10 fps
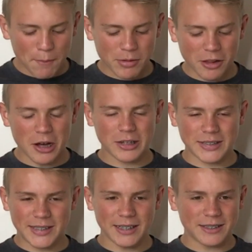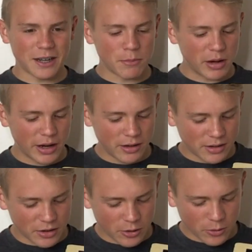lock sticks on mine,
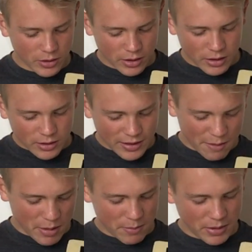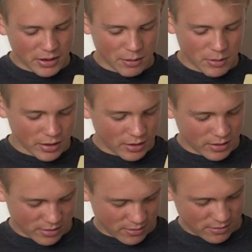so that might be something
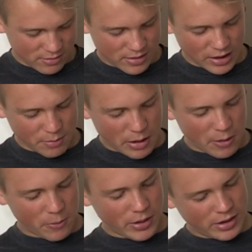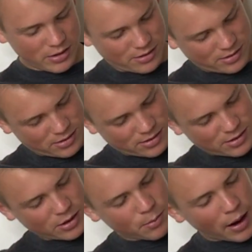to think about when
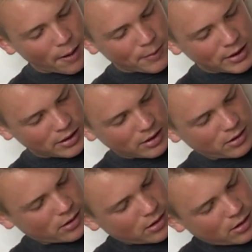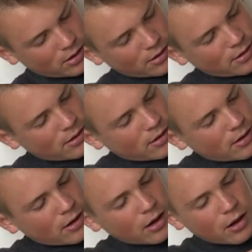you're buying one of these.
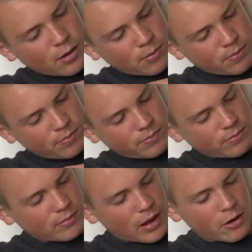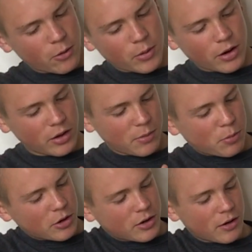I don't know what all these
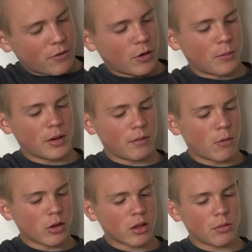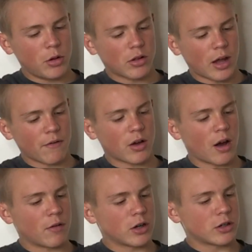ports are for, but most of them used to have
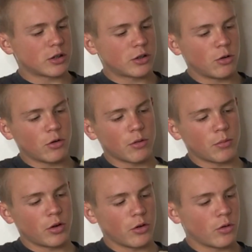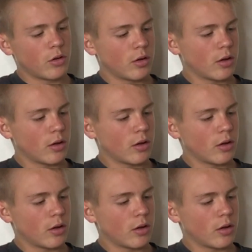covers. 2 of them do.